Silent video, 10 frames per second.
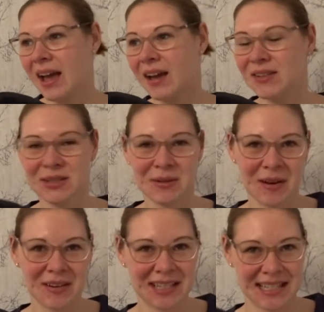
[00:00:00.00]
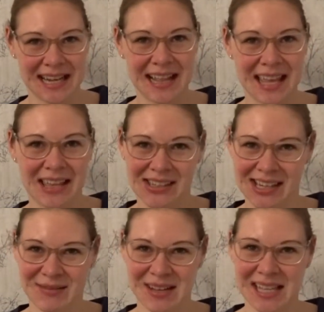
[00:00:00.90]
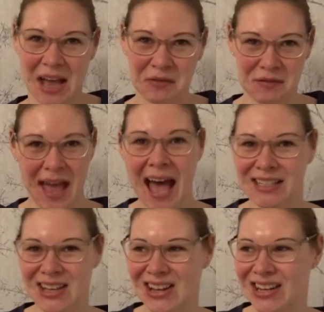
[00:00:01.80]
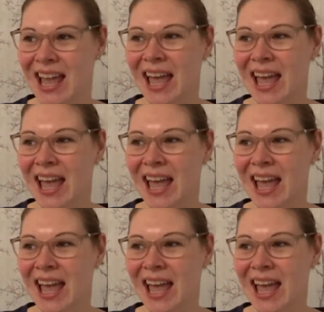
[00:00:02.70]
I was too embarrassed to stand there looking at myself with a hat on,